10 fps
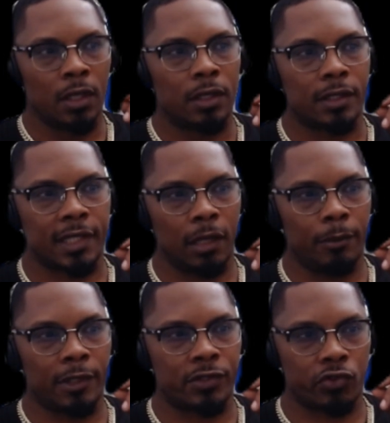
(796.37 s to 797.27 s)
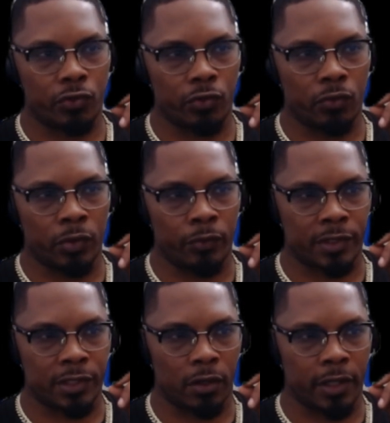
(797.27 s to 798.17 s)
The same is true when we're
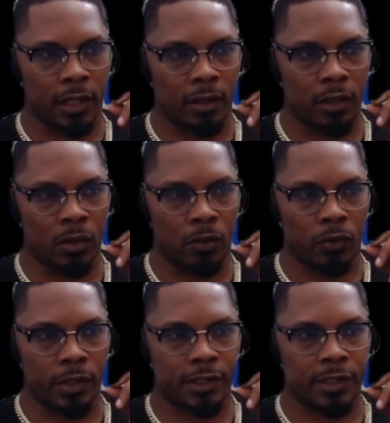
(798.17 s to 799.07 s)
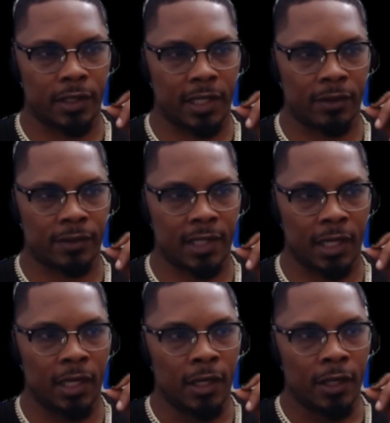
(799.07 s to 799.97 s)
talking, going to the
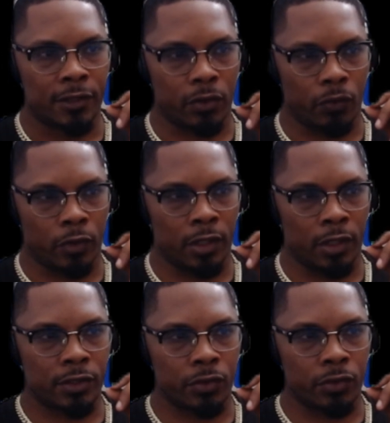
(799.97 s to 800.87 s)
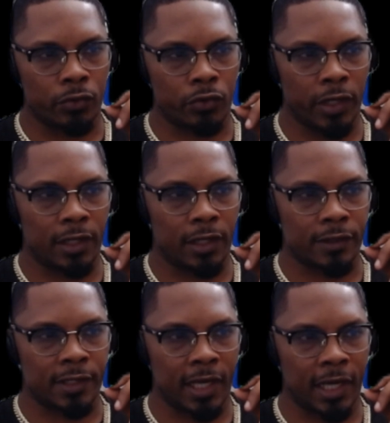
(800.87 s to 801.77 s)
downside. So 1, 2, 3,
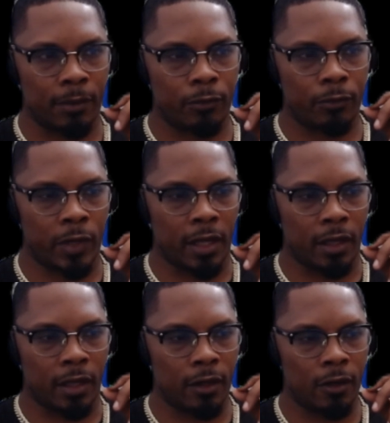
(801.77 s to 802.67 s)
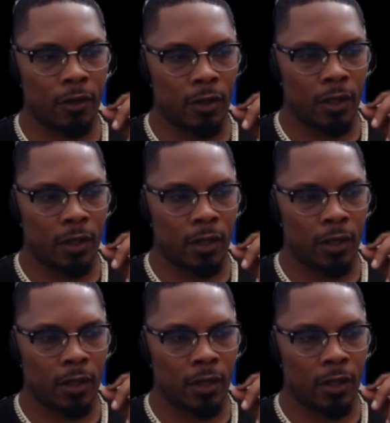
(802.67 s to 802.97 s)
there's a gap right here.